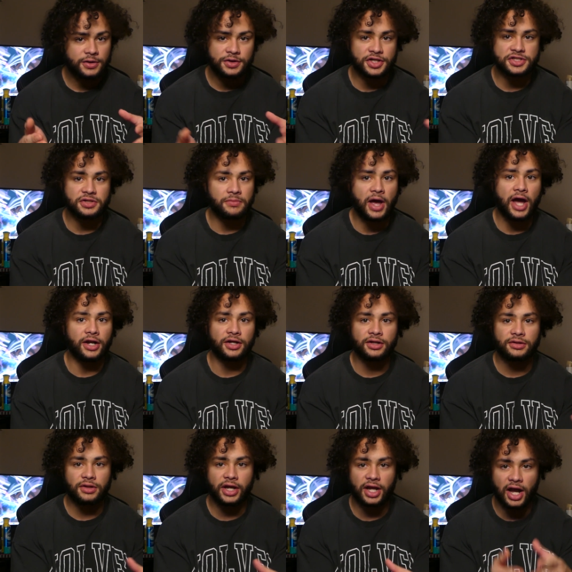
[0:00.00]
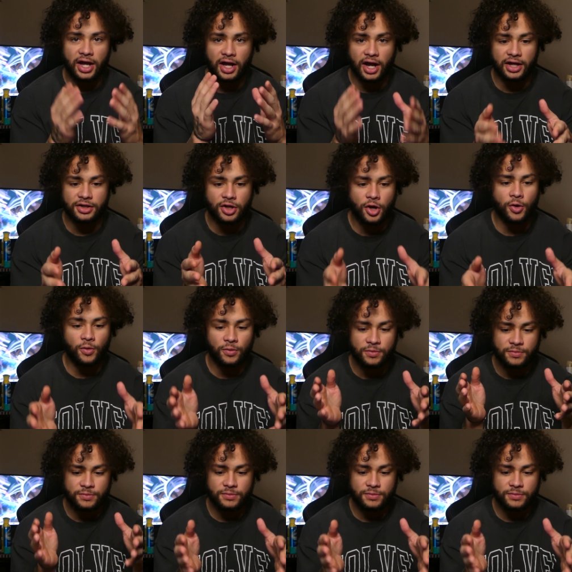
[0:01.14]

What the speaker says: doesn't matter. Like I know